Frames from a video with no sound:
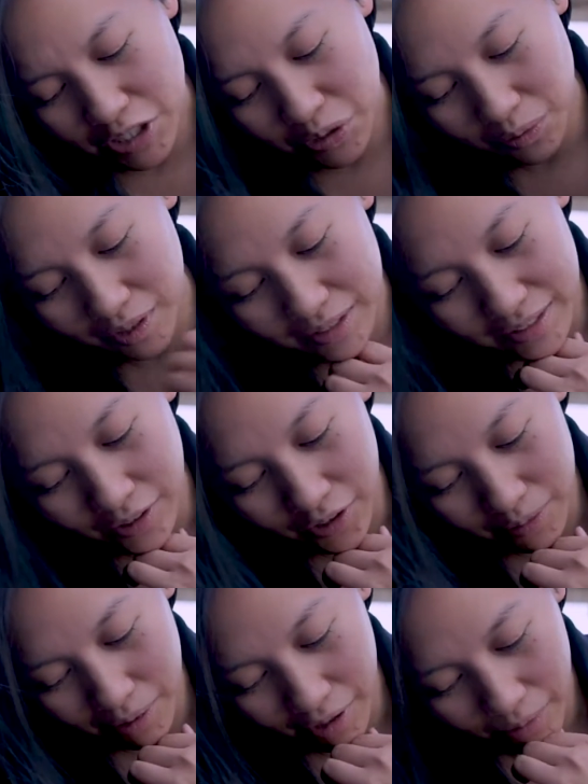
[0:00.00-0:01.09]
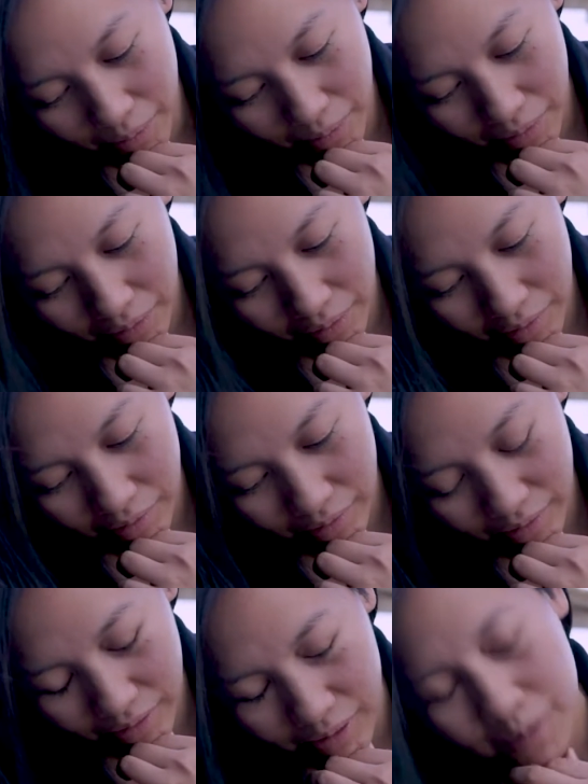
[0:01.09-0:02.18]
just wanted to talk about
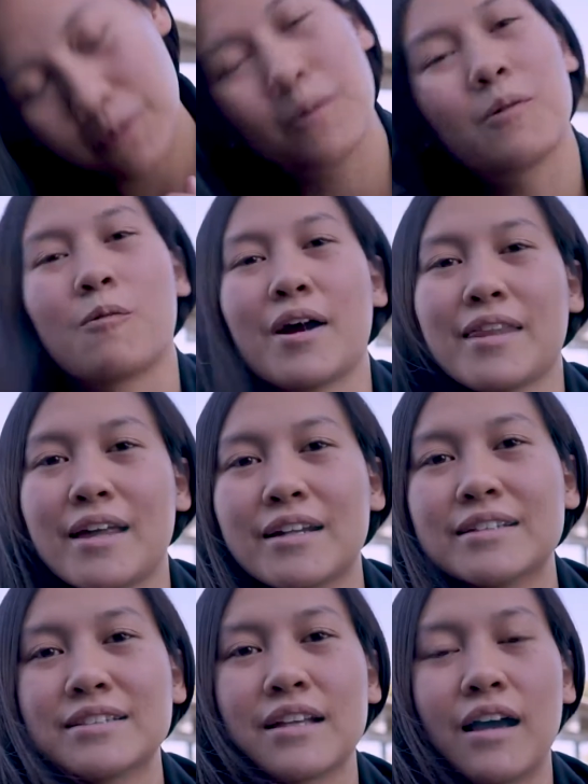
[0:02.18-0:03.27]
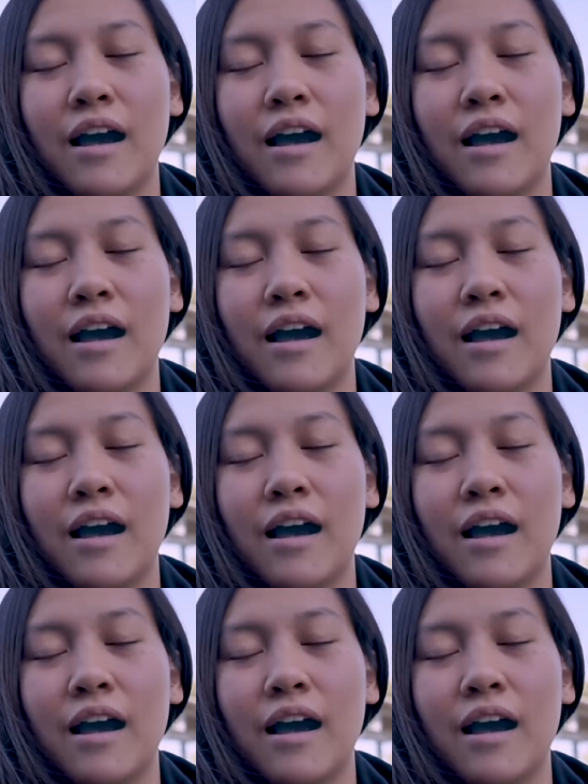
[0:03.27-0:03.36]
why that is.